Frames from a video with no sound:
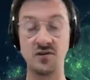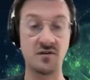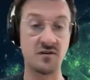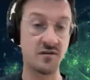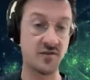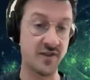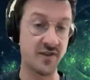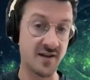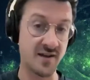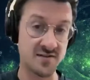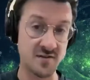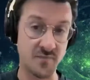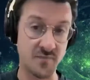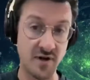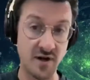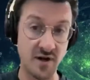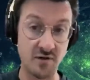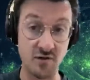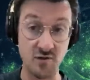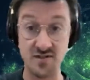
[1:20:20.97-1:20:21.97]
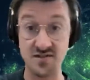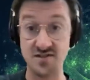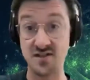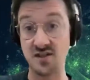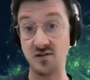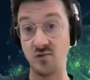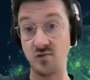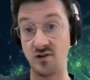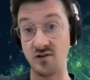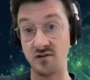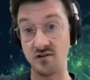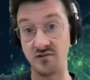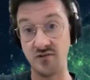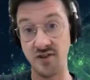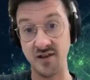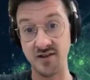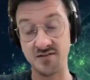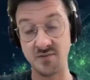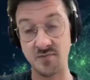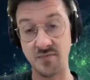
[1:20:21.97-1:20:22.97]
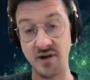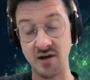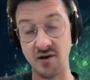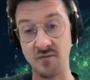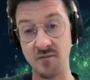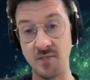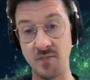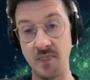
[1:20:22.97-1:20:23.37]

We learned things about UST. We learned things about